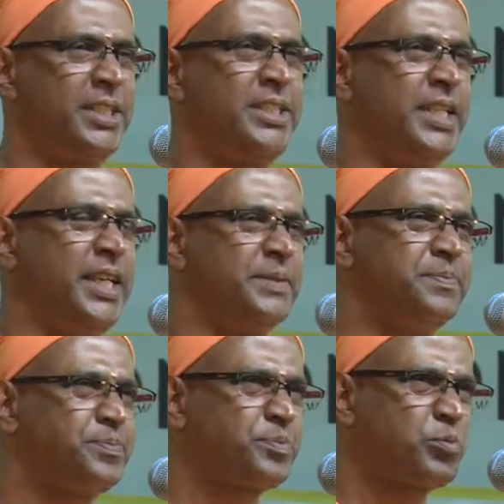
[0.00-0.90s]
us see.
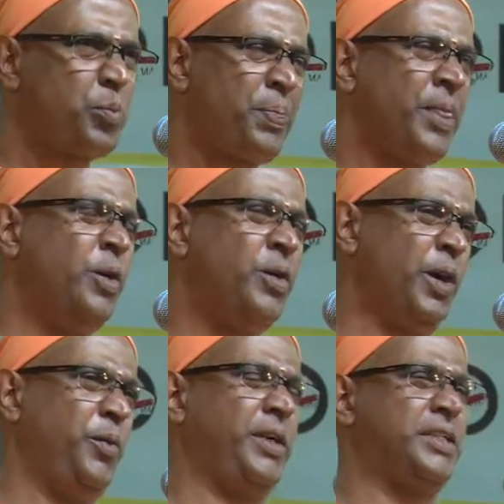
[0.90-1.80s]
Now
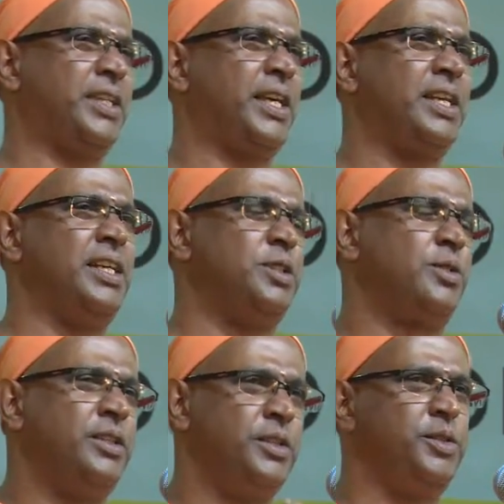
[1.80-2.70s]
how exactly,
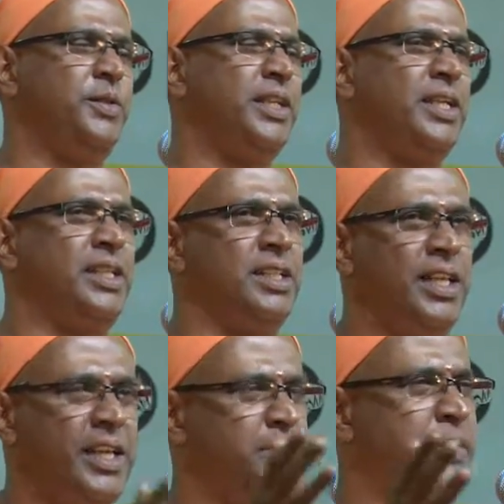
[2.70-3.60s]
so you will tell
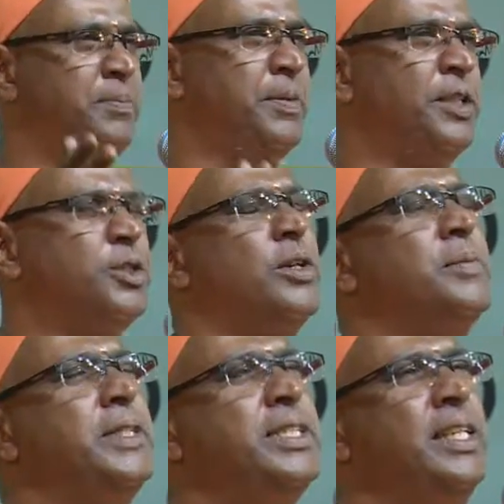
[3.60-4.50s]
young people,
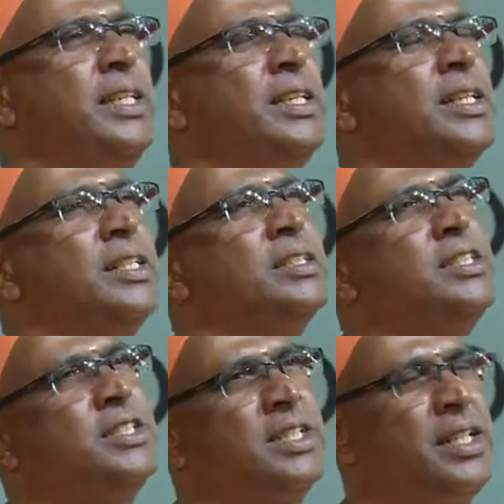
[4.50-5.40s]
Swamiji,
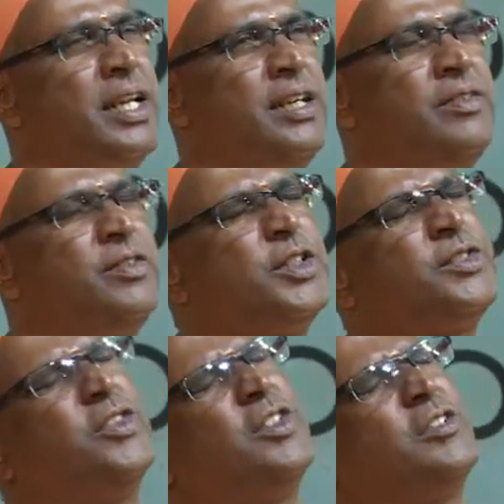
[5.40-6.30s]
this life is
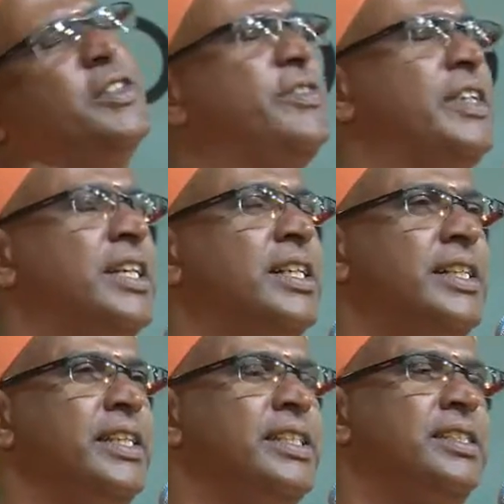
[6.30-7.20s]
full of
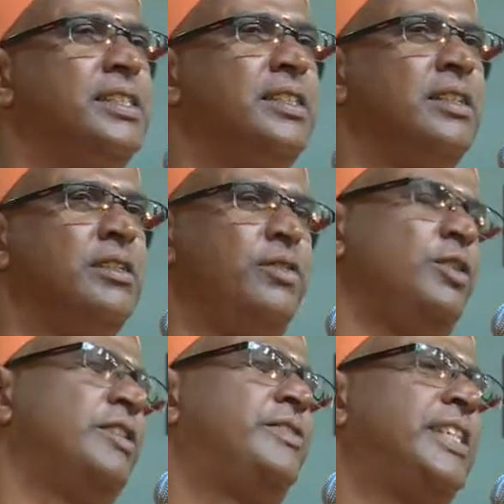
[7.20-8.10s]
difficulties,
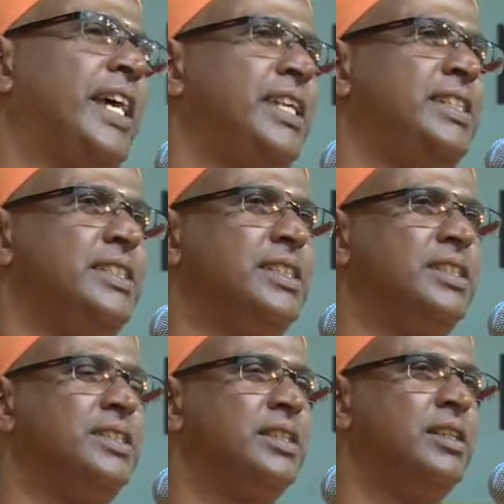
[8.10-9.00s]
full of
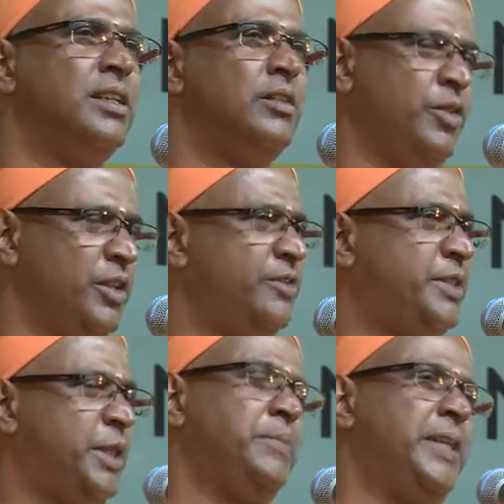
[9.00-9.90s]
challenges, full of
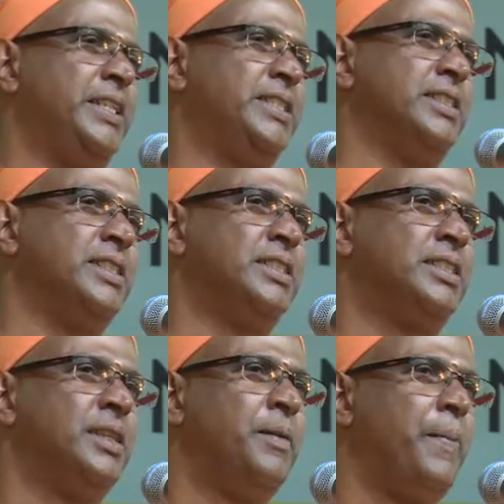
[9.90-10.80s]
temptations.
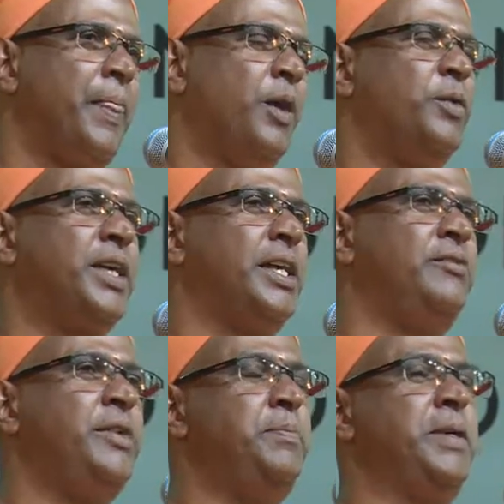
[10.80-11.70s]
How can
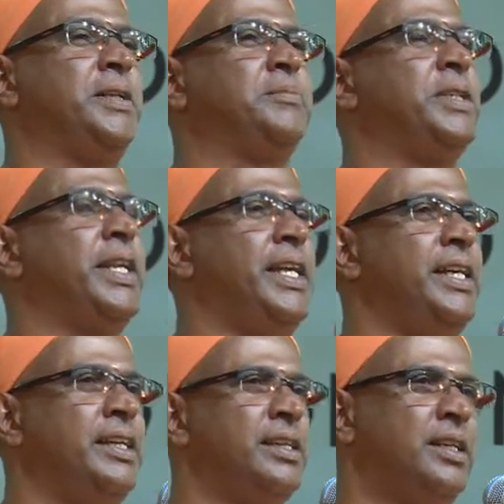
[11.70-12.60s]
we become
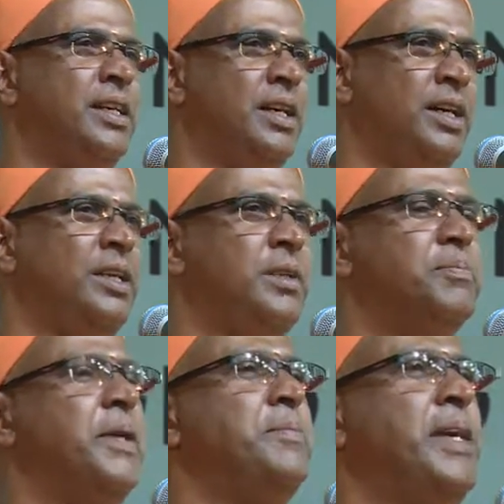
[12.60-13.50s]
great?
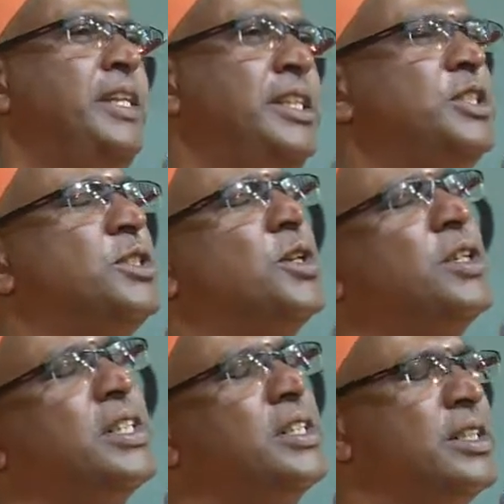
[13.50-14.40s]
My mind is
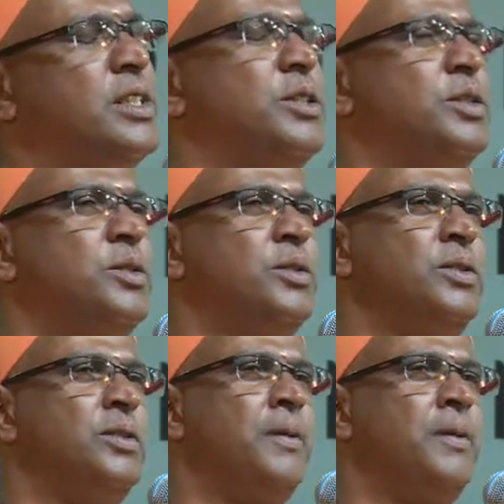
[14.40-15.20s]
not under control.